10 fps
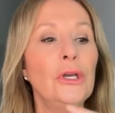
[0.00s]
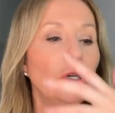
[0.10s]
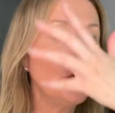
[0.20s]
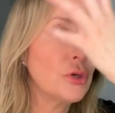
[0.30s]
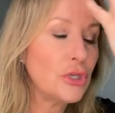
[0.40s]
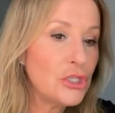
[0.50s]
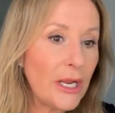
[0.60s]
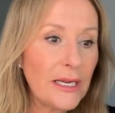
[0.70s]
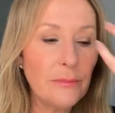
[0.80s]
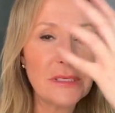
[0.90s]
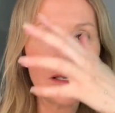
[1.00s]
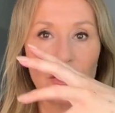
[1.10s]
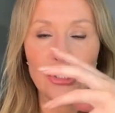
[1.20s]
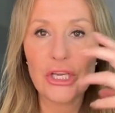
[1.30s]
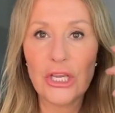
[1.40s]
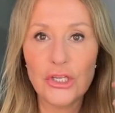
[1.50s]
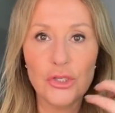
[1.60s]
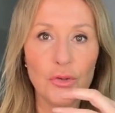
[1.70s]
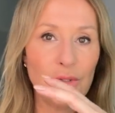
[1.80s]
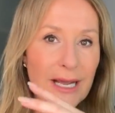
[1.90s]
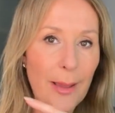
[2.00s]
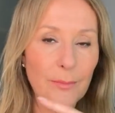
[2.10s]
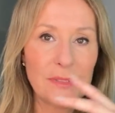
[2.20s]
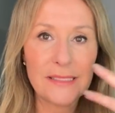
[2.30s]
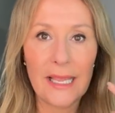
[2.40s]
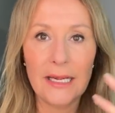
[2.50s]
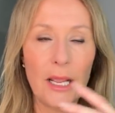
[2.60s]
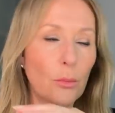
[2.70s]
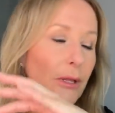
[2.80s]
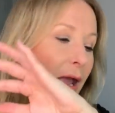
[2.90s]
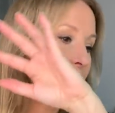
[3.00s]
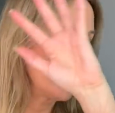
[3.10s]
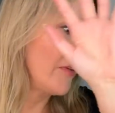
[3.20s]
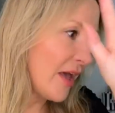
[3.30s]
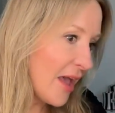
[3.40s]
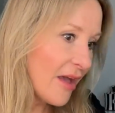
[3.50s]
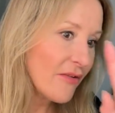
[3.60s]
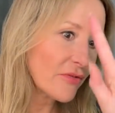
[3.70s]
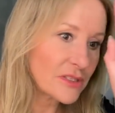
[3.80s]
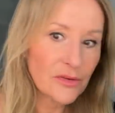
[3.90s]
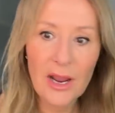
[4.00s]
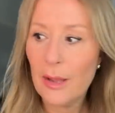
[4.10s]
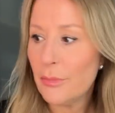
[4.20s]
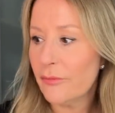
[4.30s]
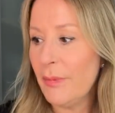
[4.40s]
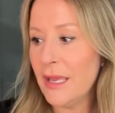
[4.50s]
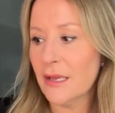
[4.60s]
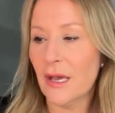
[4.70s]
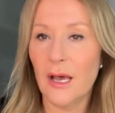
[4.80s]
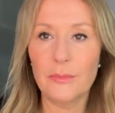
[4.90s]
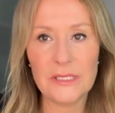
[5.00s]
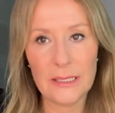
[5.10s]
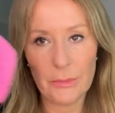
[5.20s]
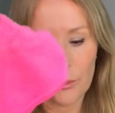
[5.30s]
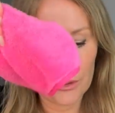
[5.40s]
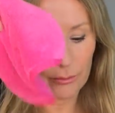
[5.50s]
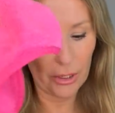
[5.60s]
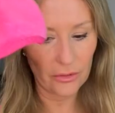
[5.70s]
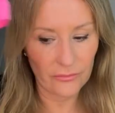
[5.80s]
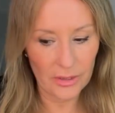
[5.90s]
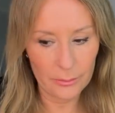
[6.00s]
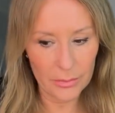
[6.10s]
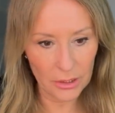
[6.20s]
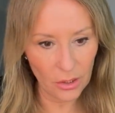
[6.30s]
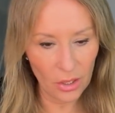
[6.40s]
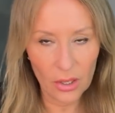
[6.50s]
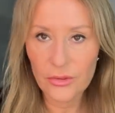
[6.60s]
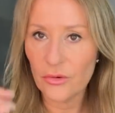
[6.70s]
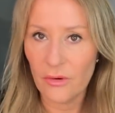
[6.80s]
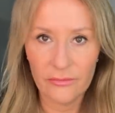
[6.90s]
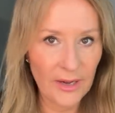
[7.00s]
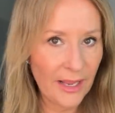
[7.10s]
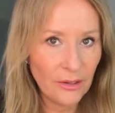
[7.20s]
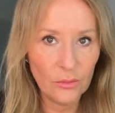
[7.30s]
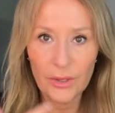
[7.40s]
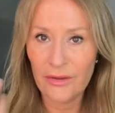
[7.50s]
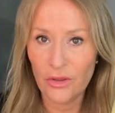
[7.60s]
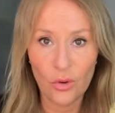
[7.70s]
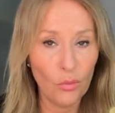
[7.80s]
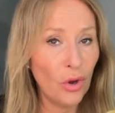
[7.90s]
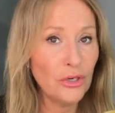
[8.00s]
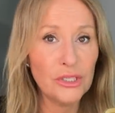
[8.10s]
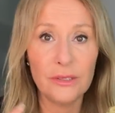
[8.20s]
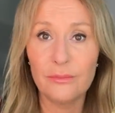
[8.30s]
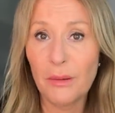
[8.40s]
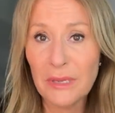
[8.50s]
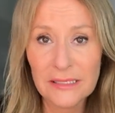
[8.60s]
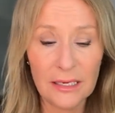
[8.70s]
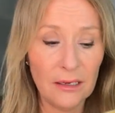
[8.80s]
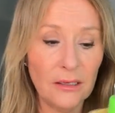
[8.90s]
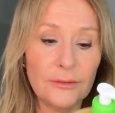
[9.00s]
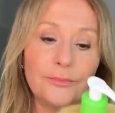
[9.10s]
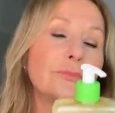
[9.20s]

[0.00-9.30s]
You can gently massage it into damp skin. It will get rid of every scrap of makeup. Team it with a microfiber cloth or a flannel, whatever you want, a muslin cloth.